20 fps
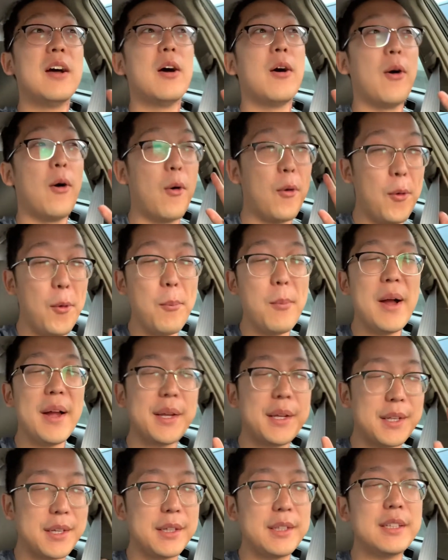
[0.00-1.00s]
oh my
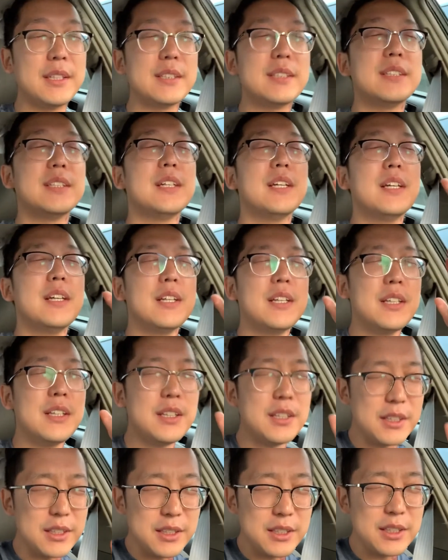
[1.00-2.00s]
goodness,
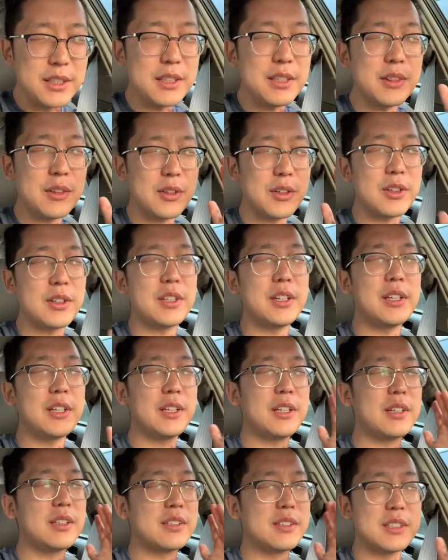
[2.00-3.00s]
e-learning,
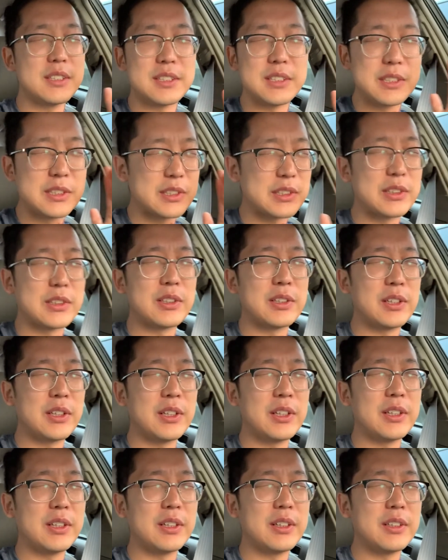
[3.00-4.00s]
distance
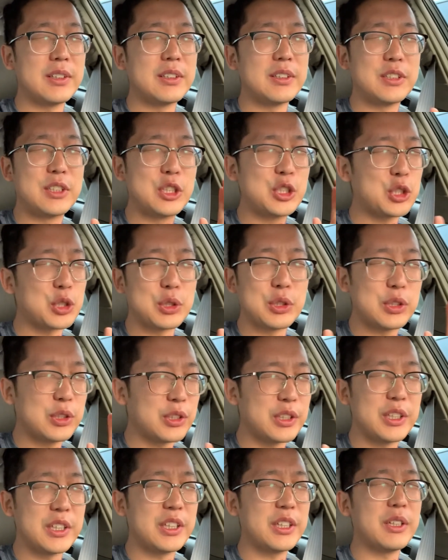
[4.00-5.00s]
learning, digital
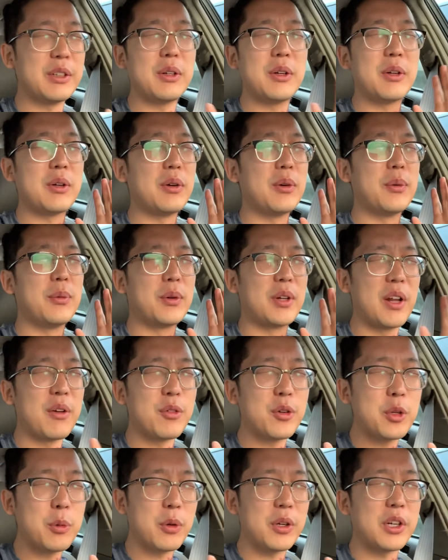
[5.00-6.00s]
learning, whatever
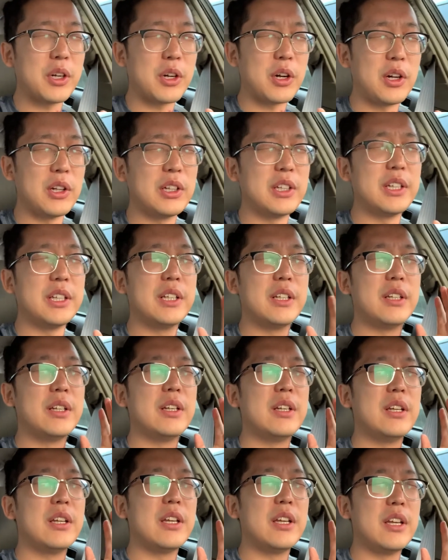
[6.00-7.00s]
you want to call it,
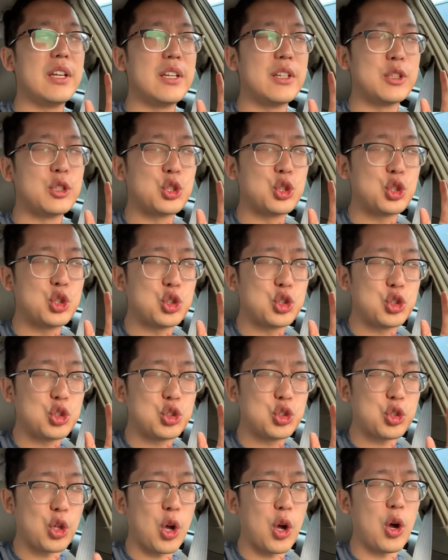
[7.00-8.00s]
is
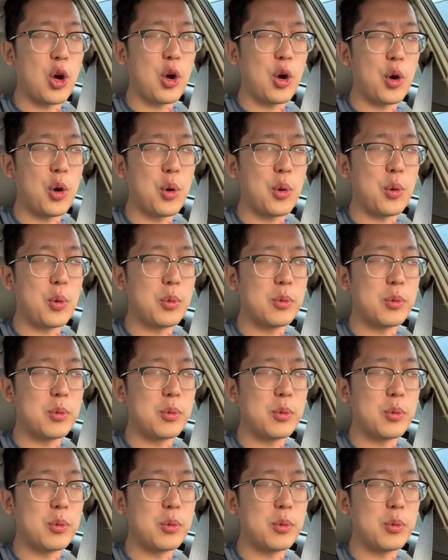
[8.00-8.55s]
so